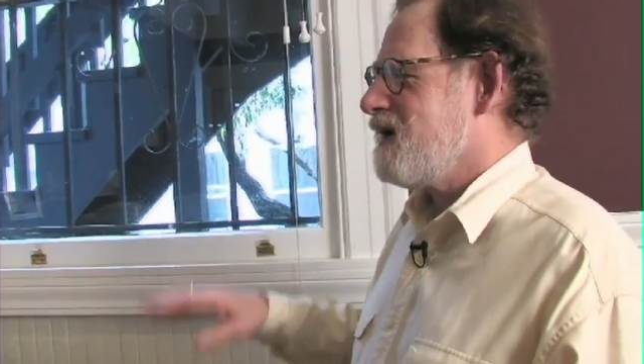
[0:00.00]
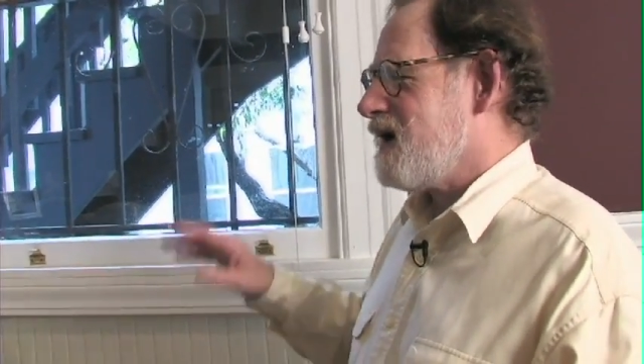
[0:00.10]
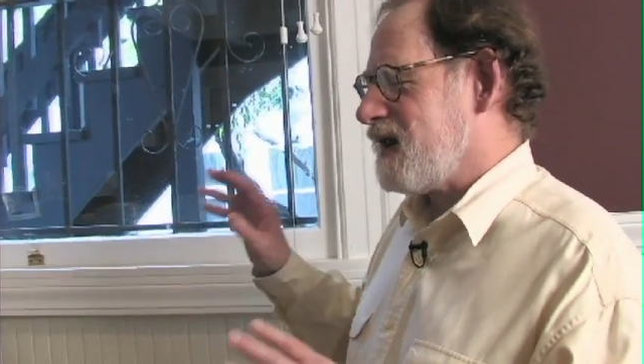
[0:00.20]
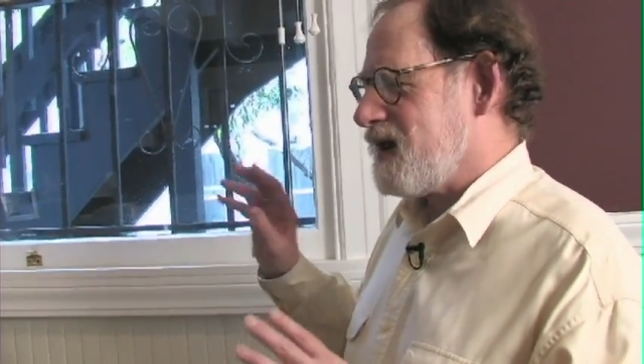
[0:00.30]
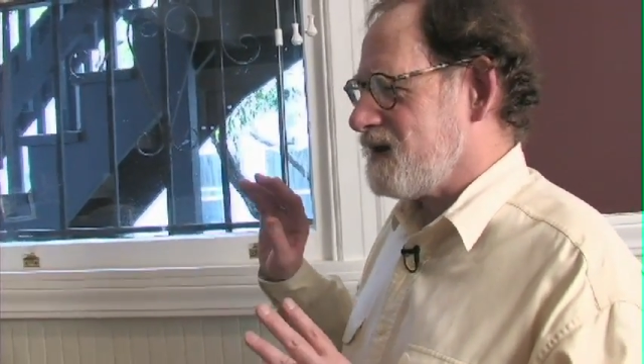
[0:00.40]

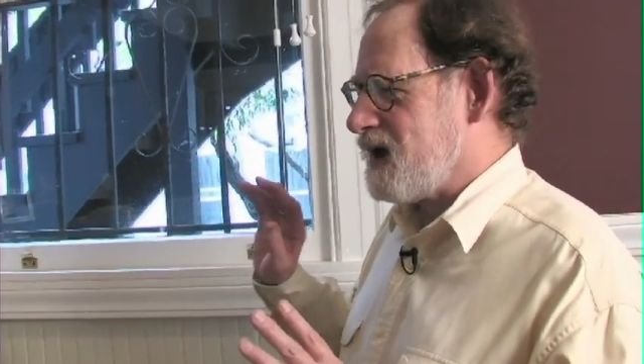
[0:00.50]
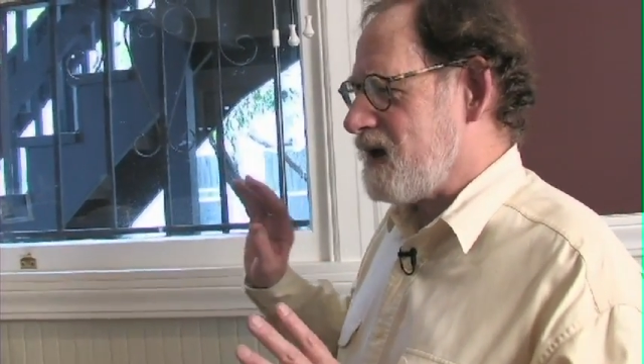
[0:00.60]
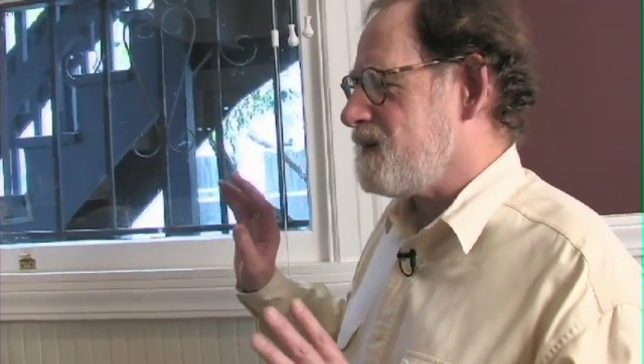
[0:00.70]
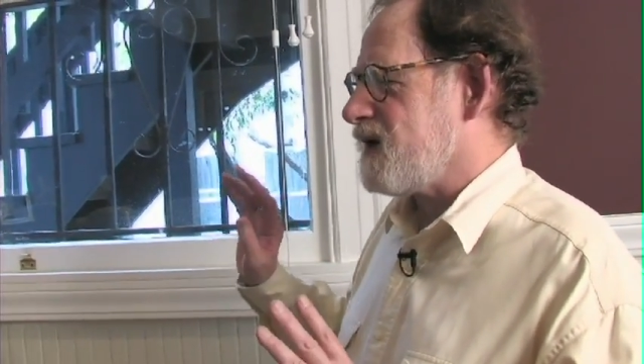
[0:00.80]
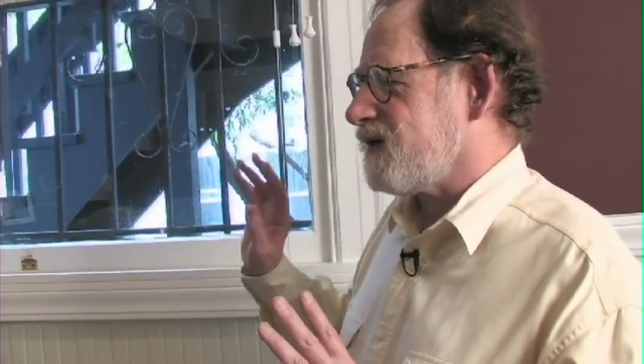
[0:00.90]

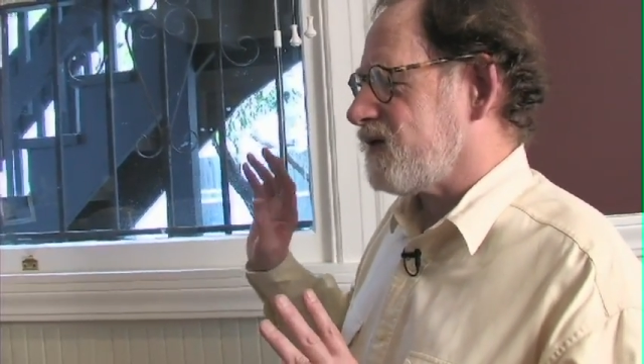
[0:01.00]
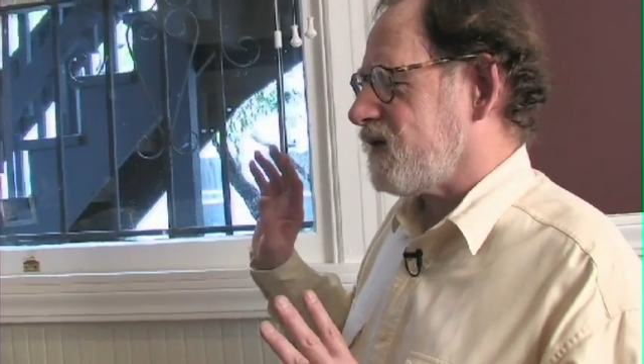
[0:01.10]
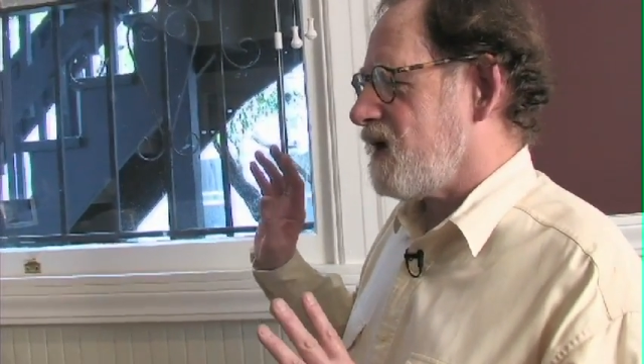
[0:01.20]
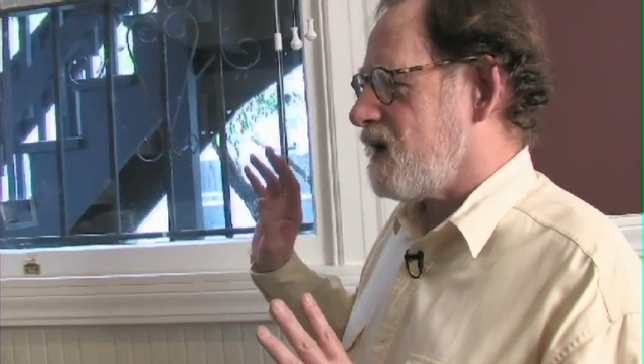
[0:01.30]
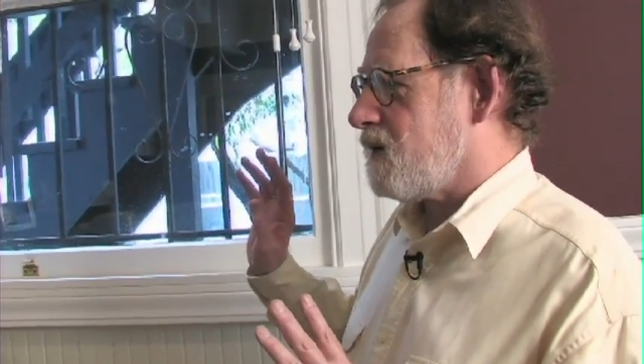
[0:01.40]
And because
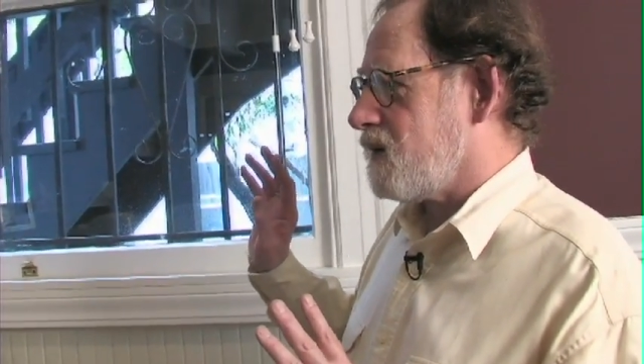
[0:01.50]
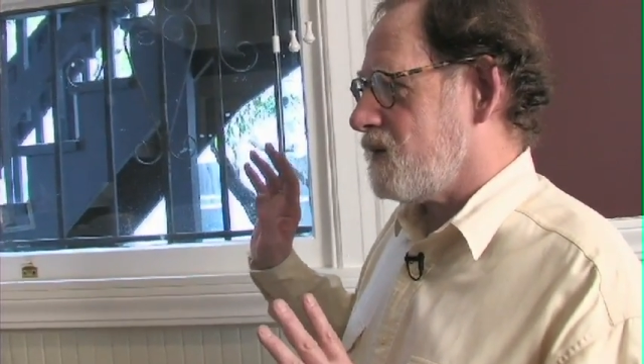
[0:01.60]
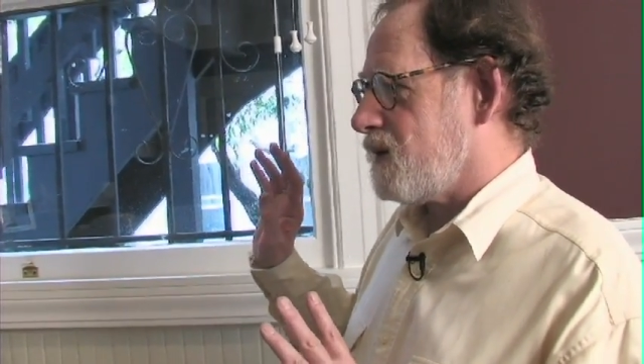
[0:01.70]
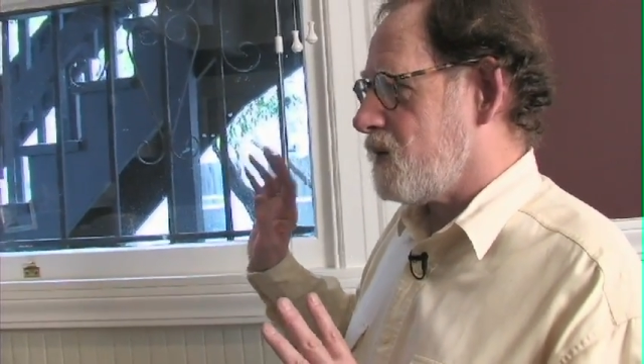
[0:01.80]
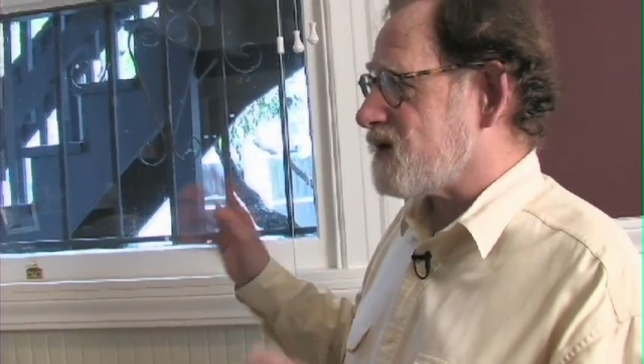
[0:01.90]

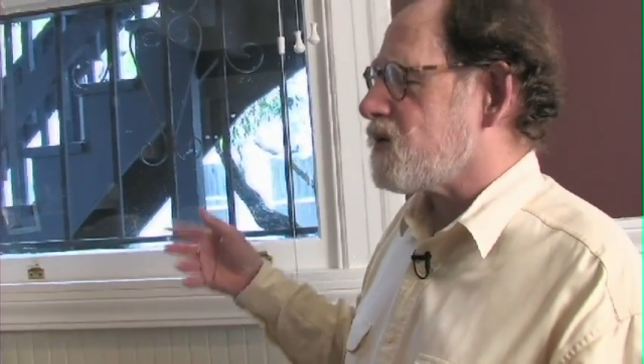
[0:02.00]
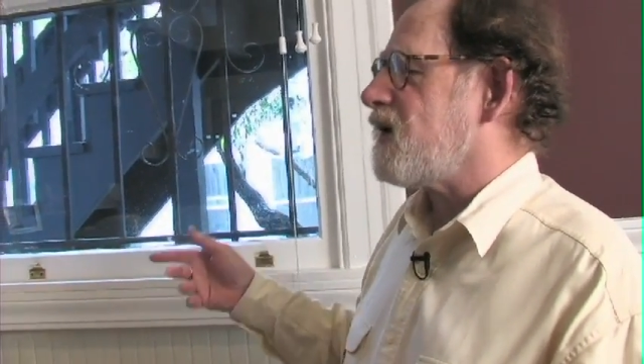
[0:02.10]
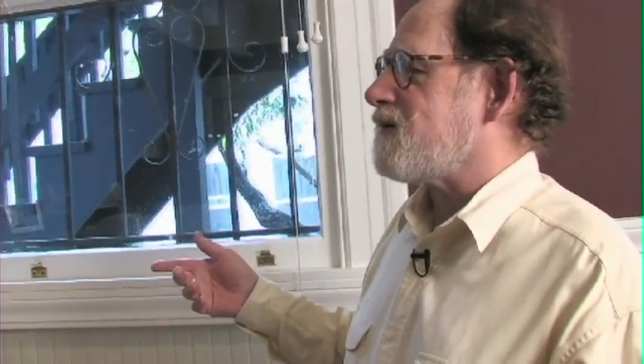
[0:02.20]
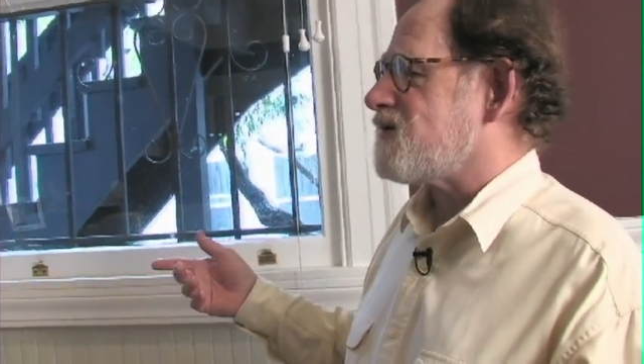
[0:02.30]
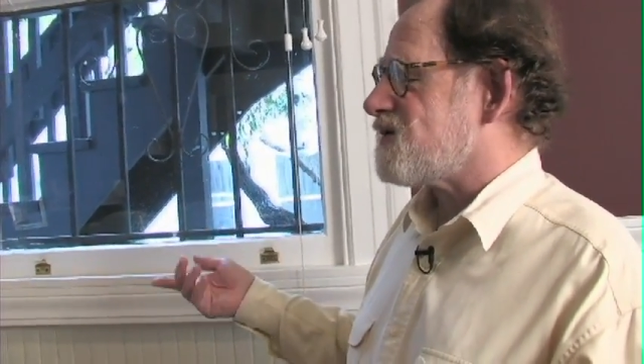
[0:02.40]
once when
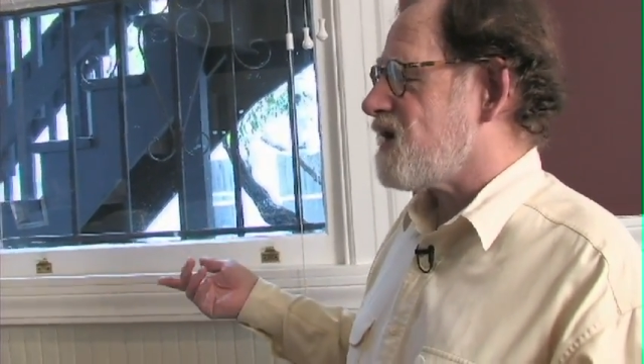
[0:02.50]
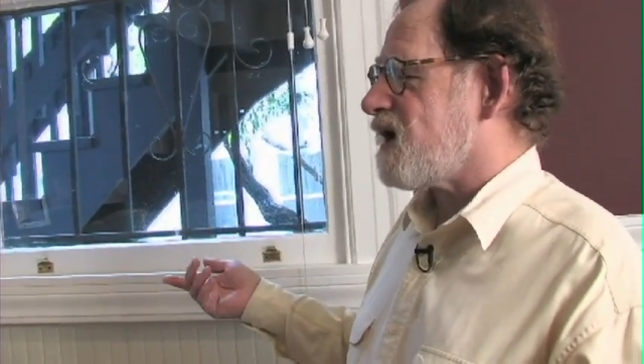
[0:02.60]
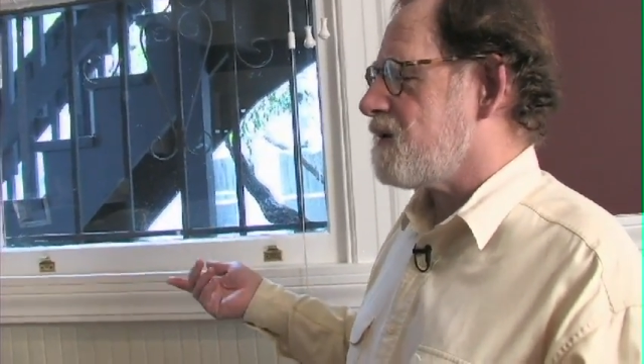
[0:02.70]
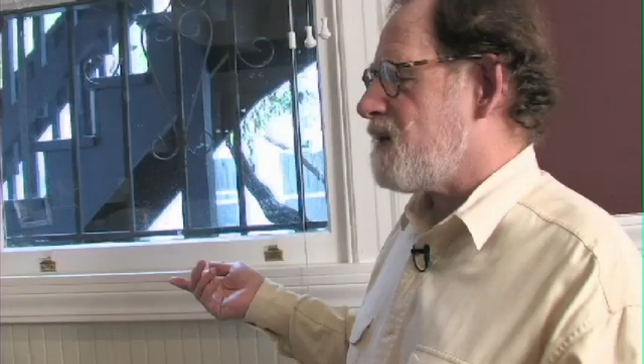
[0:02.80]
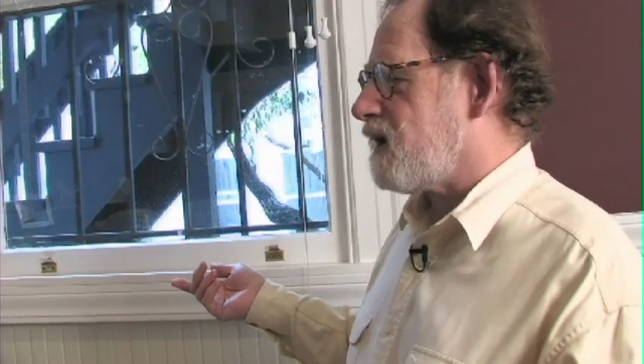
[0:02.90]
I was in
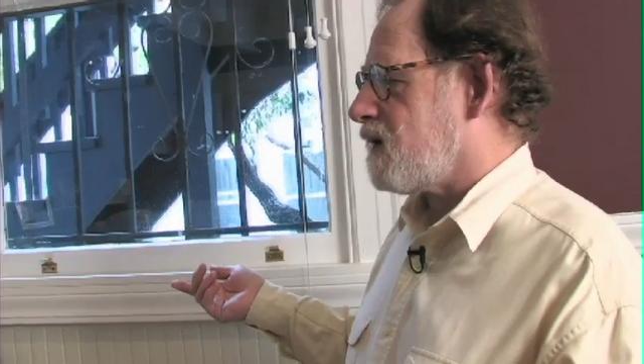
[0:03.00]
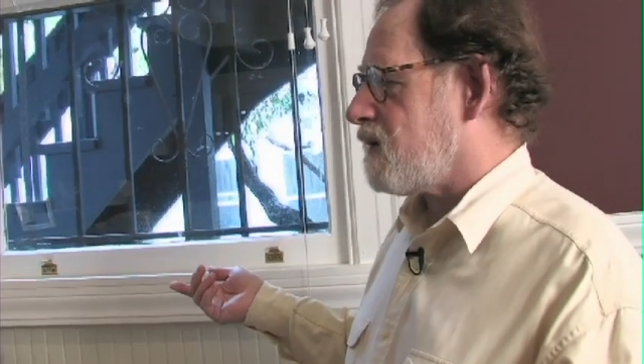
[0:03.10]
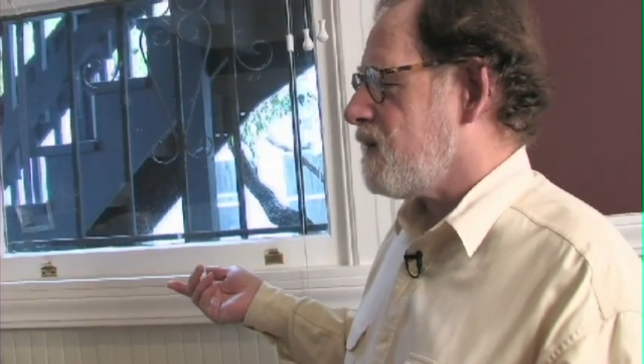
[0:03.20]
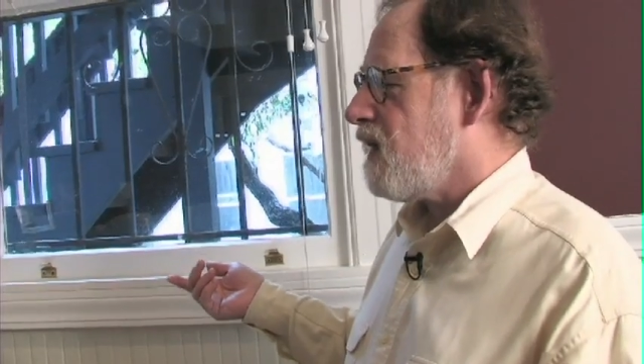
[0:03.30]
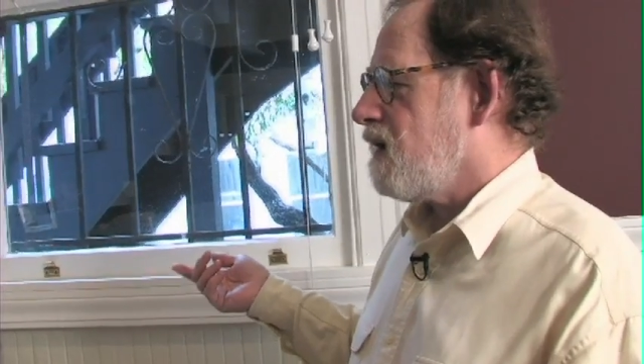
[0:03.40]
Sacramento,